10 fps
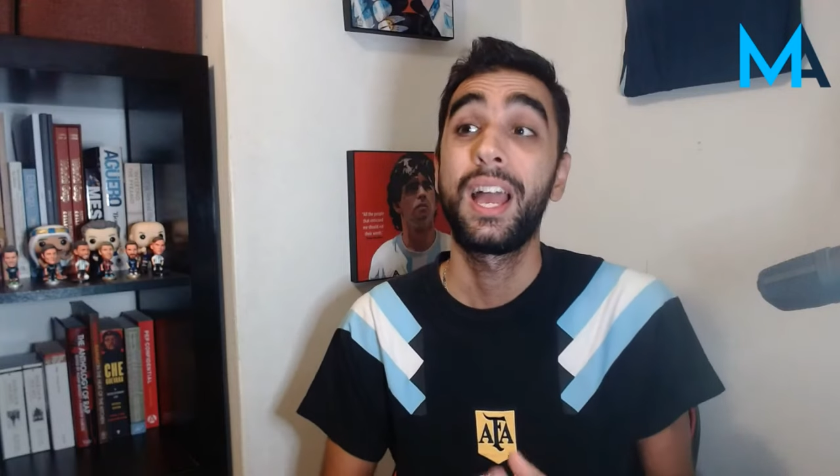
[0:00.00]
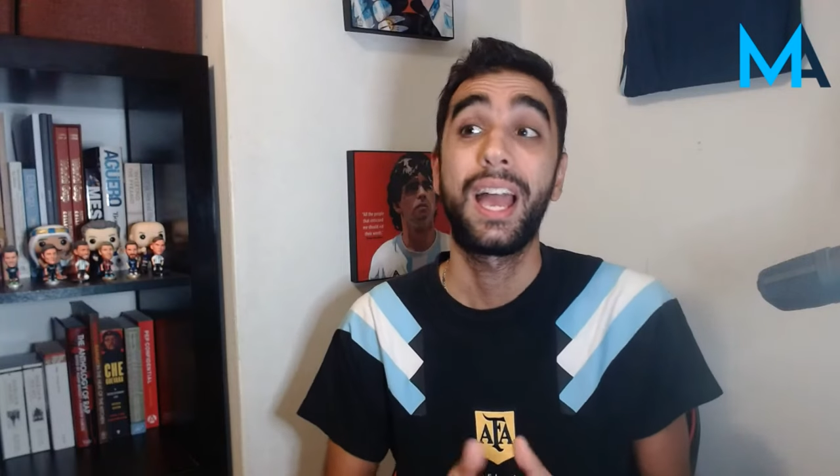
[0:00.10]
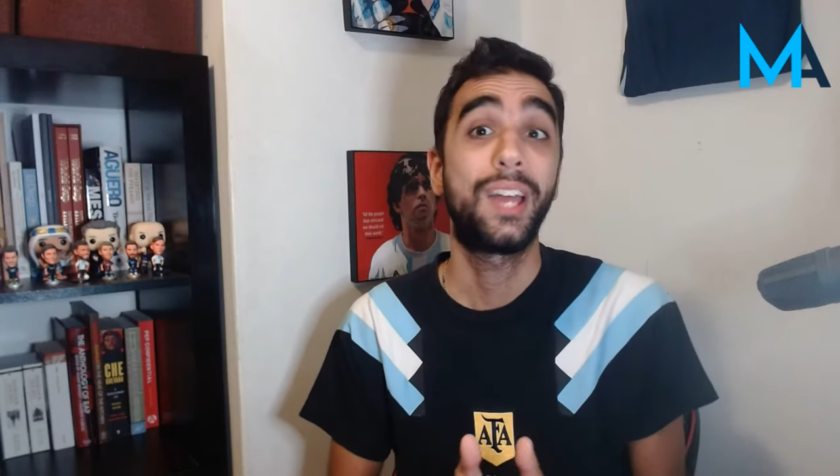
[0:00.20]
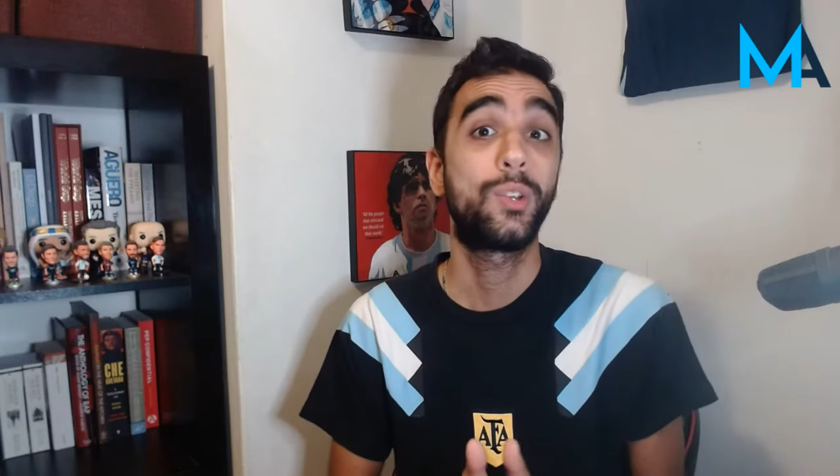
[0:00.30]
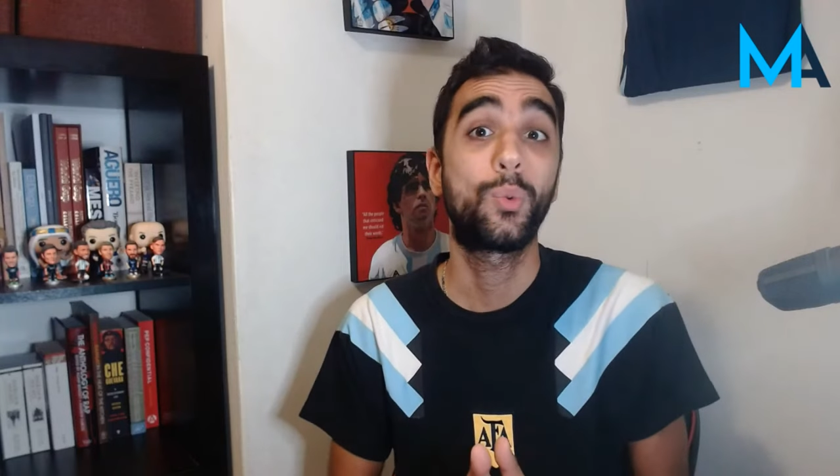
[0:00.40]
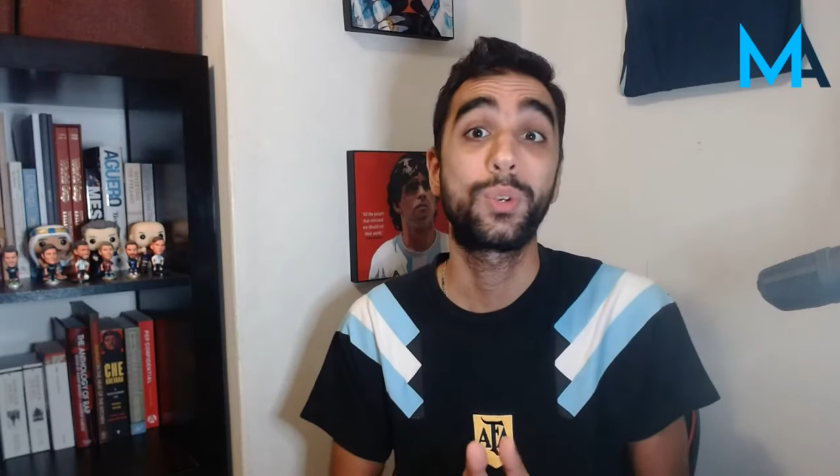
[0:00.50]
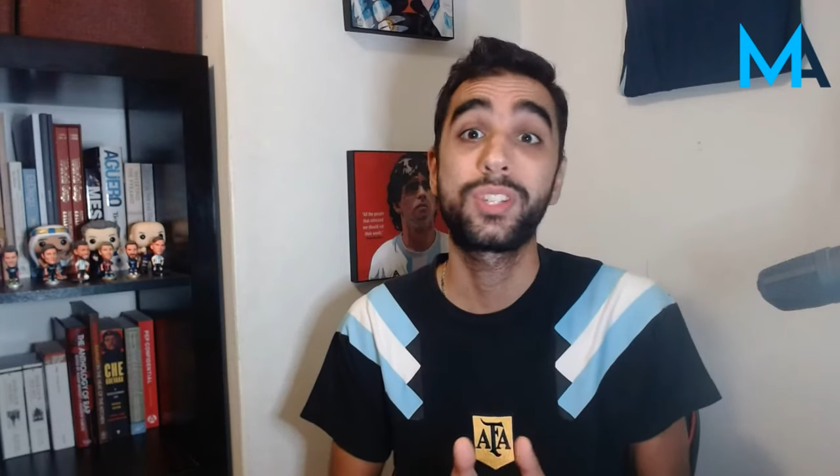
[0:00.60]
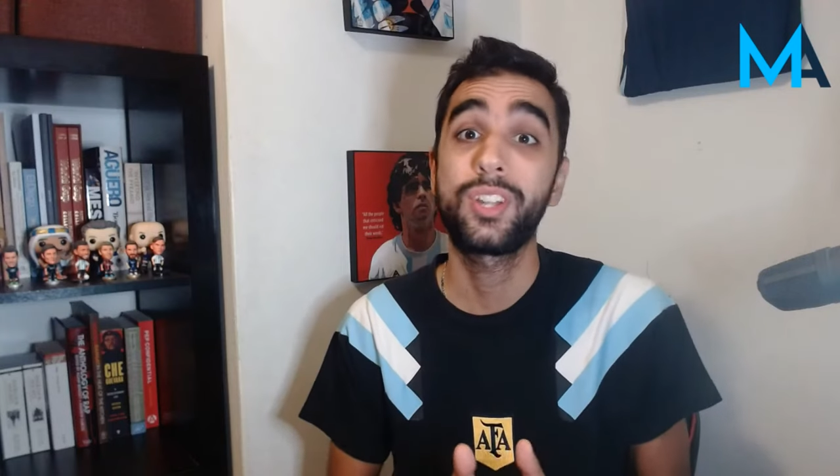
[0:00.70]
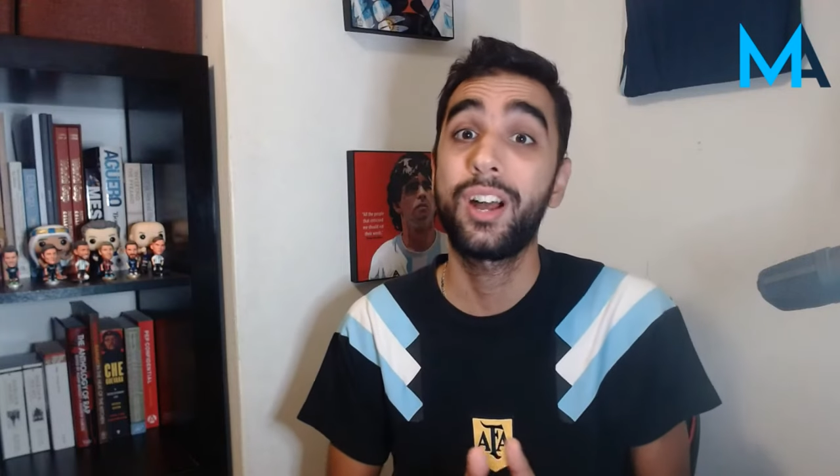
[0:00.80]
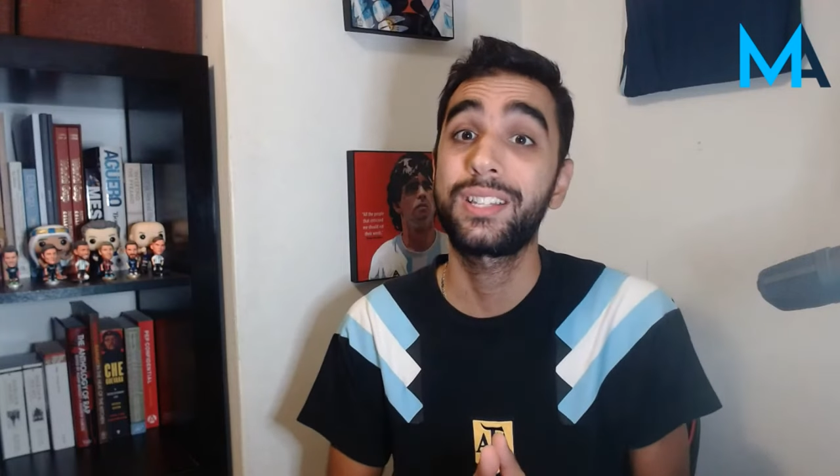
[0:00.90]
and was
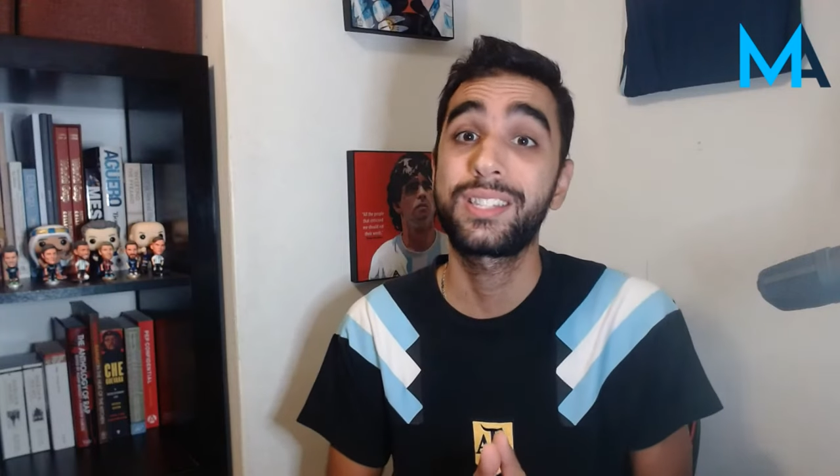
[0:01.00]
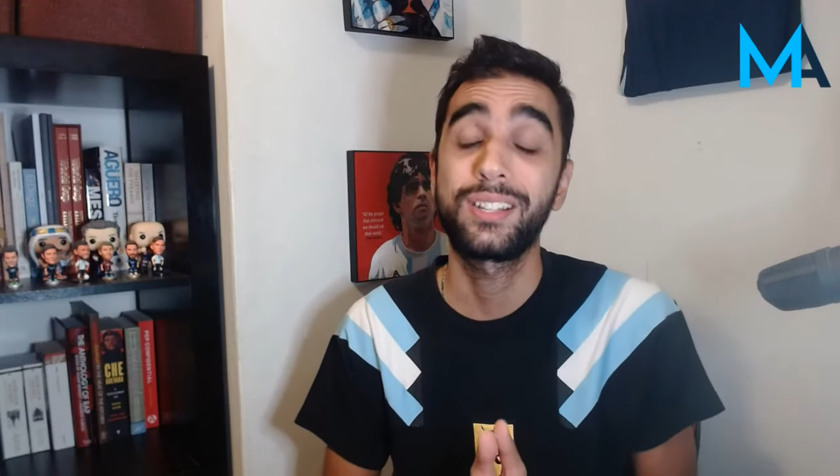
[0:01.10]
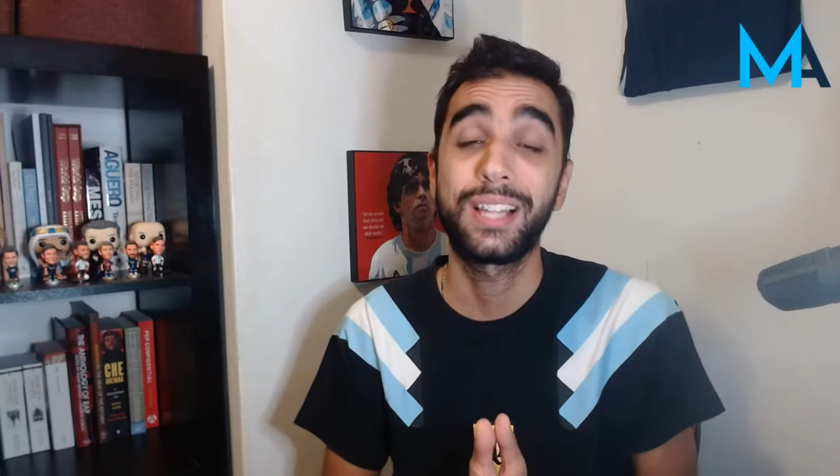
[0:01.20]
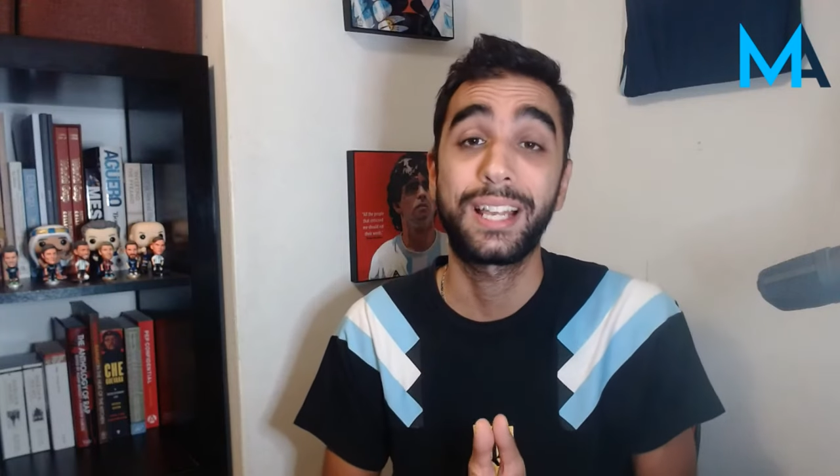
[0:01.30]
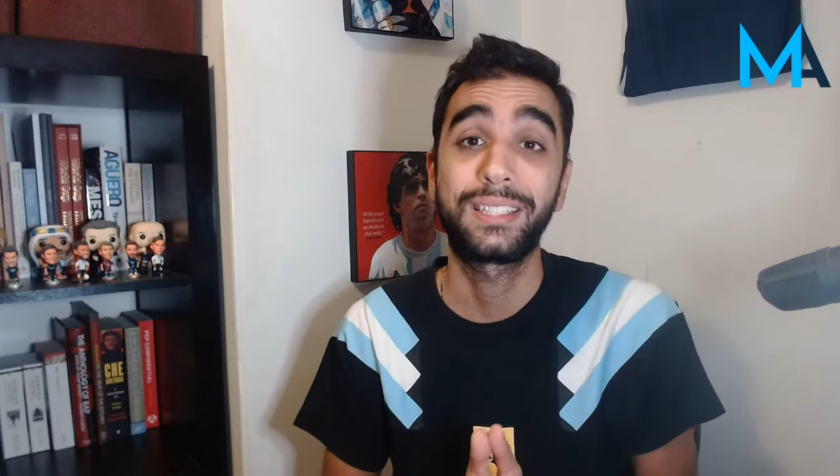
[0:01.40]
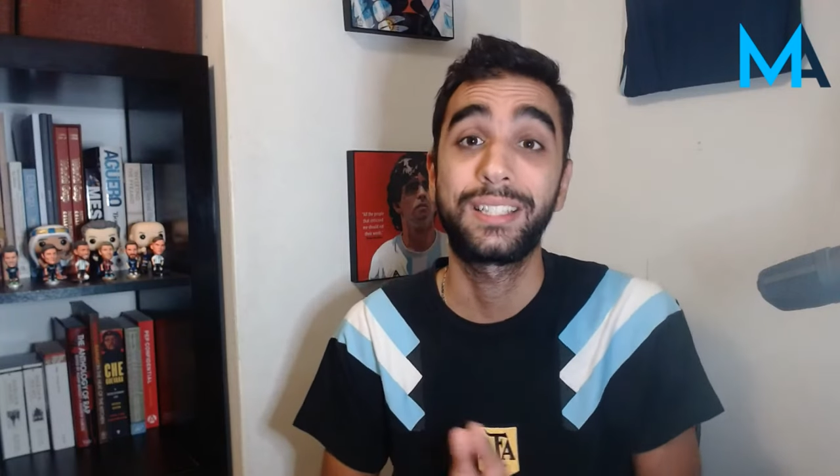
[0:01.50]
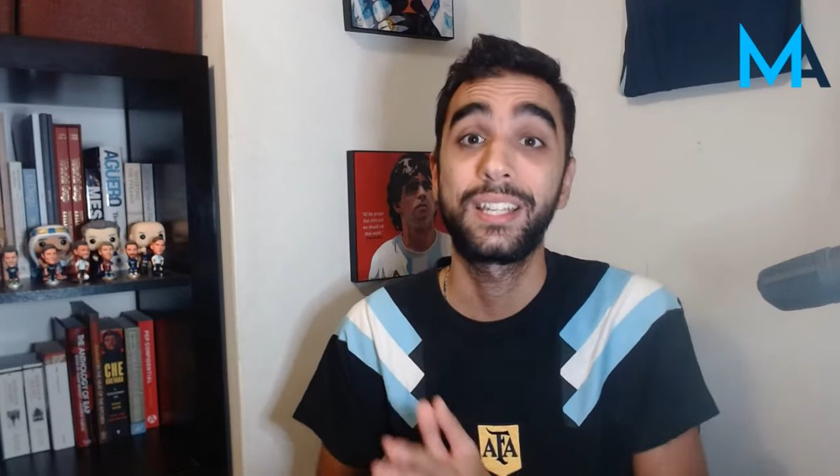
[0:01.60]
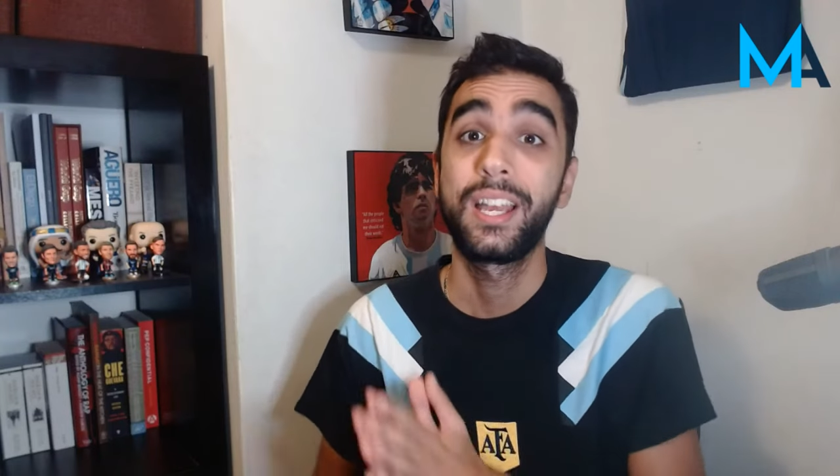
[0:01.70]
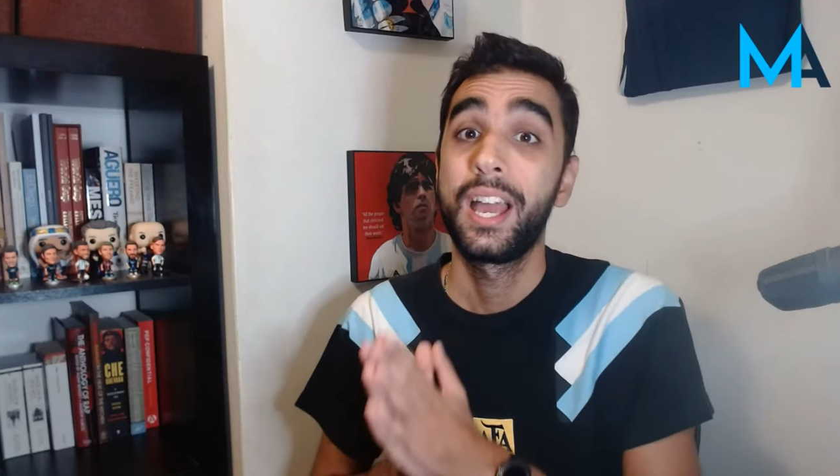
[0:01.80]
not selected